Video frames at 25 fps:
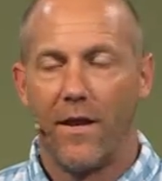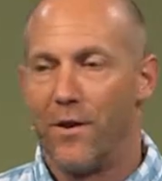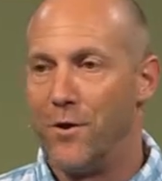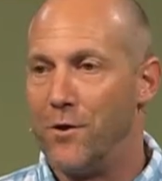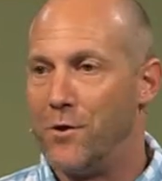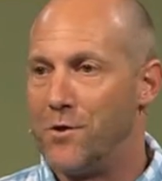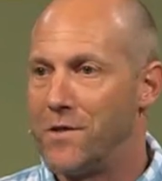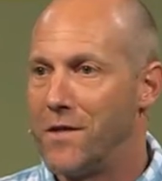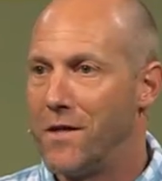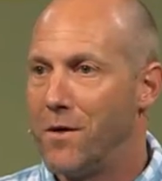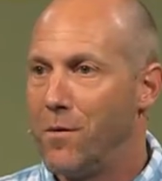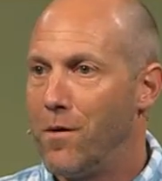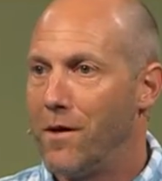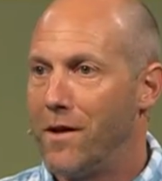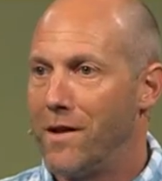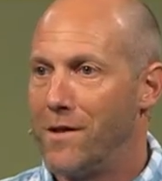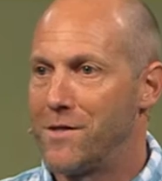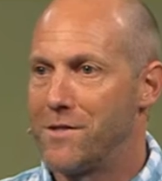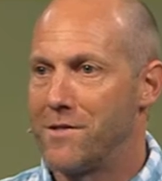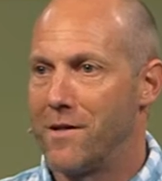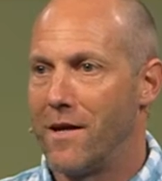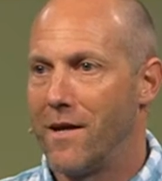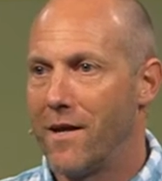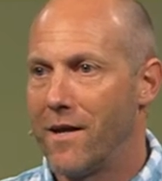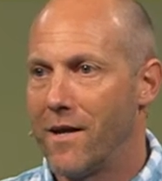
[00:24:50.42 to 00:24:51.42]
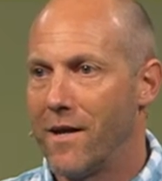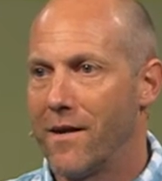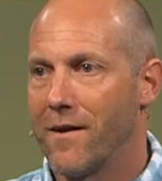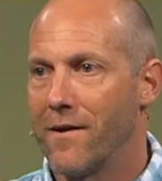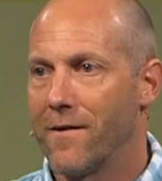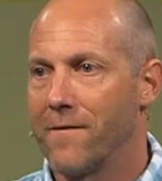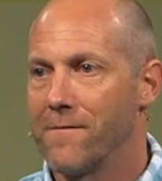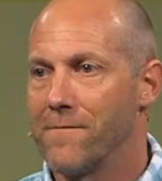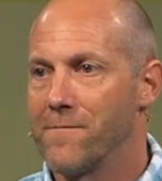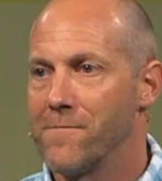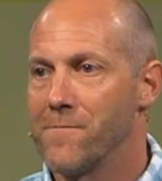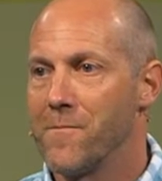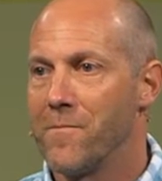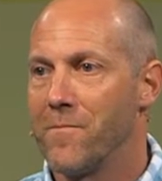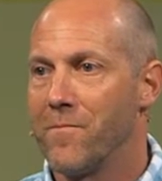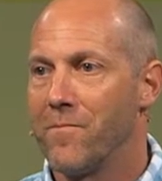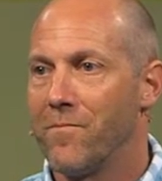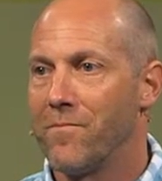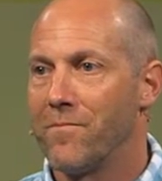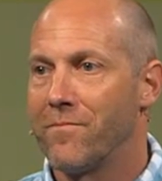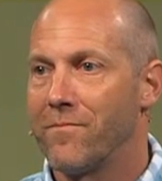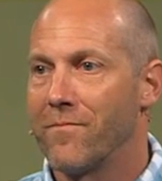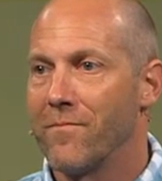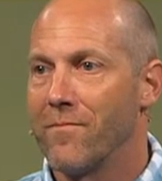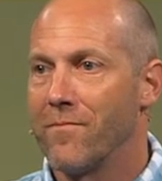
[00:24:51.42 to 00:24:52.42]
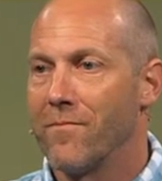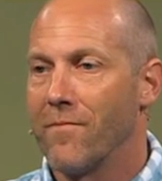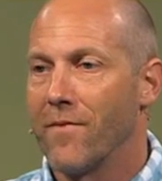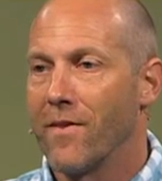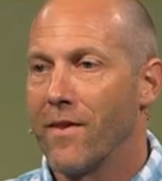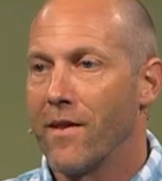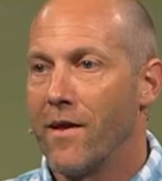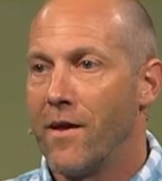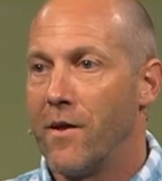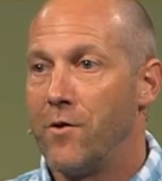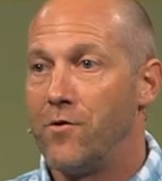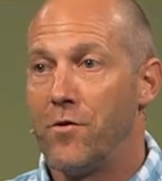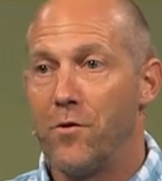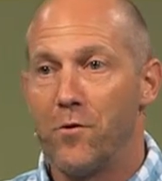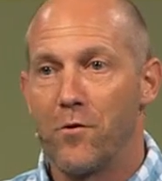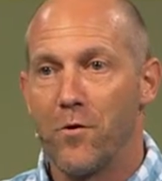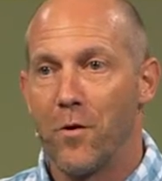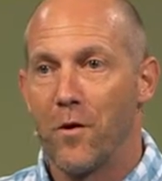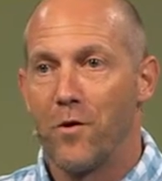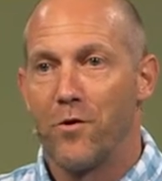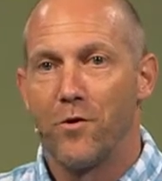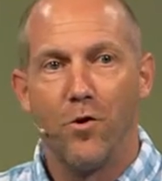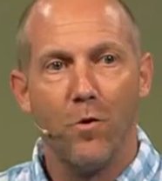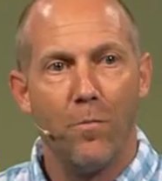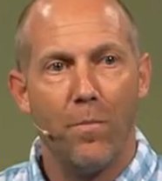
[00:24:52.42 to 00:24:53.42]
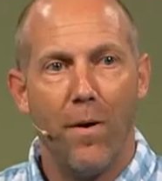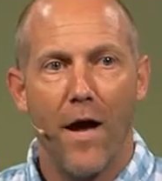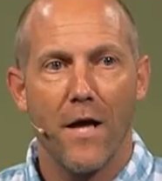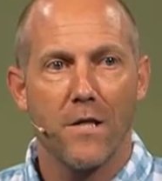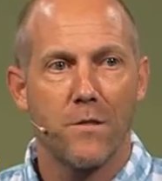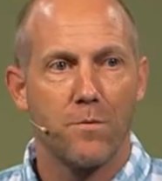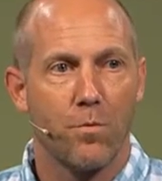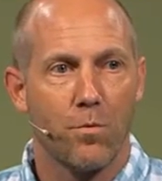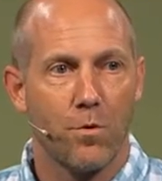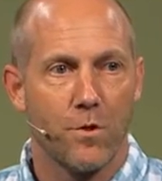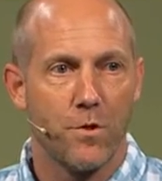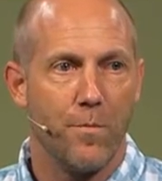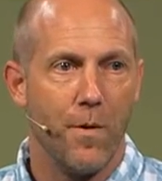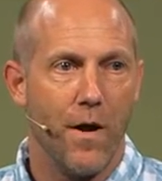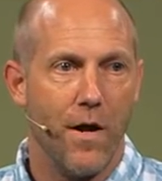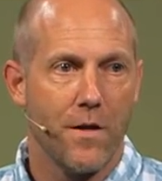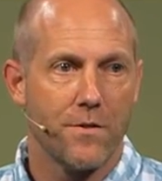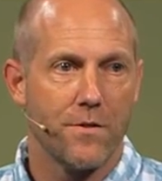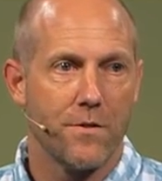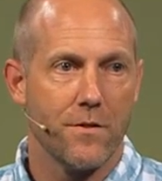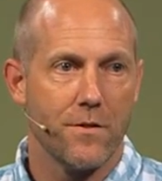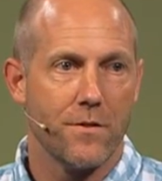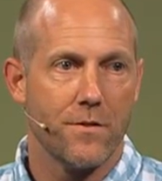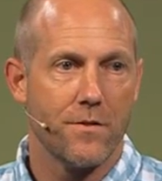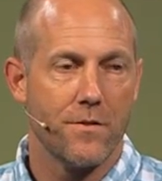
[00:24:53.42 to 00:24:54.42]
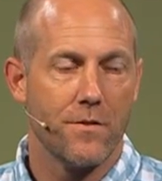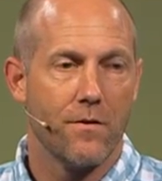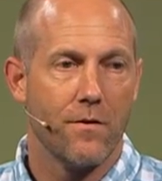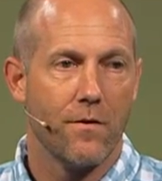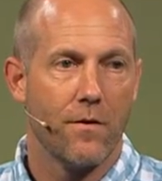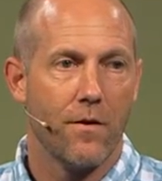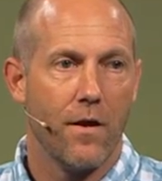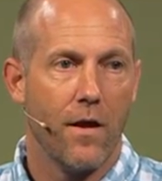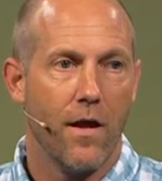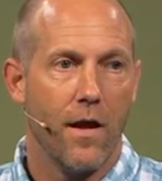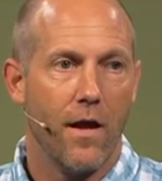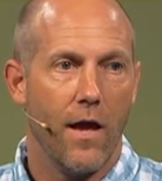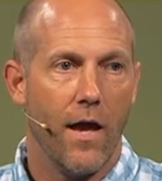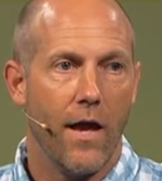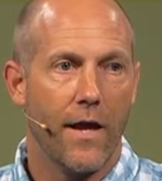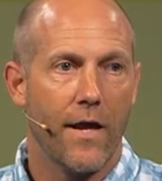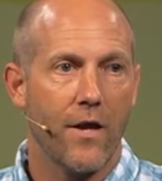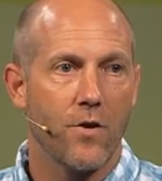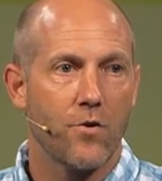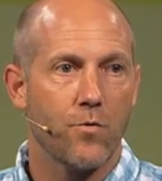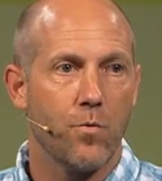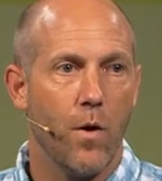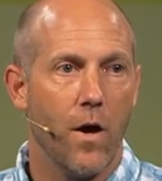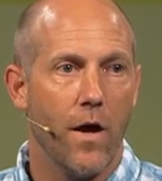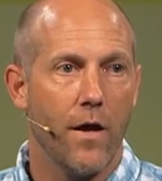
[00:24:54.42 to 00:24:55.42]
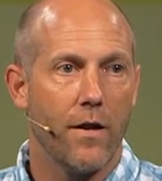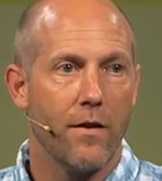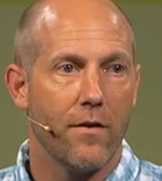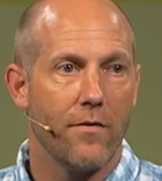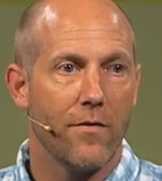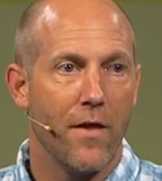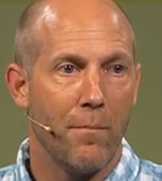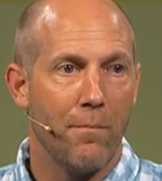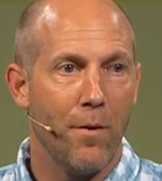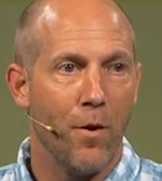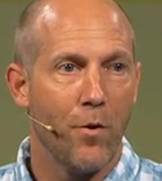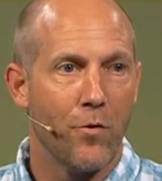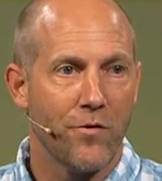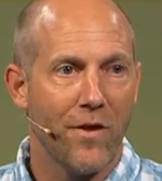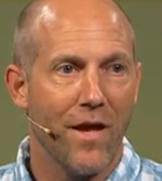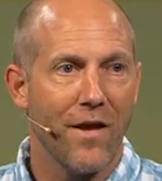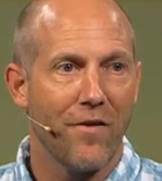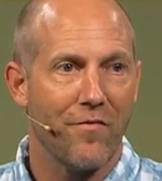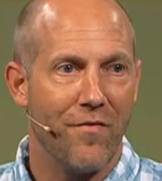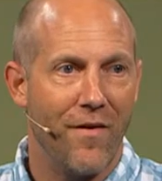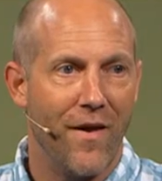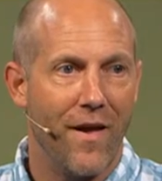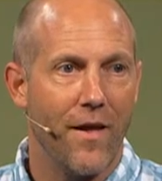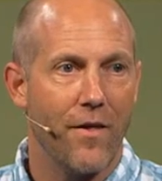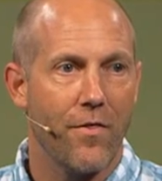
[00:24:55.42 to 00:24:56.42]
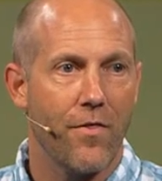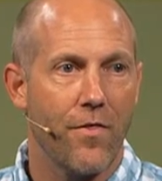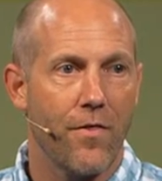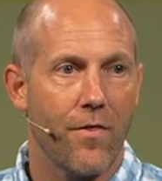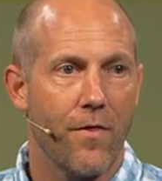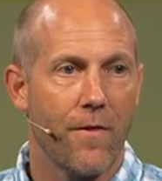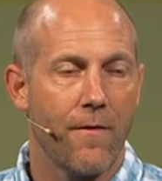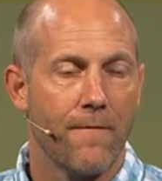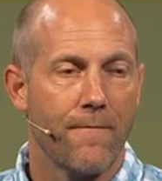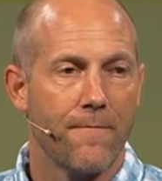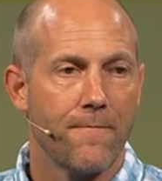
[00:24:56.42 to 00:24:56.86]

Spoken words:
You see what he's saying? He's saying there's only two possible responses. And guess what? They both take faith.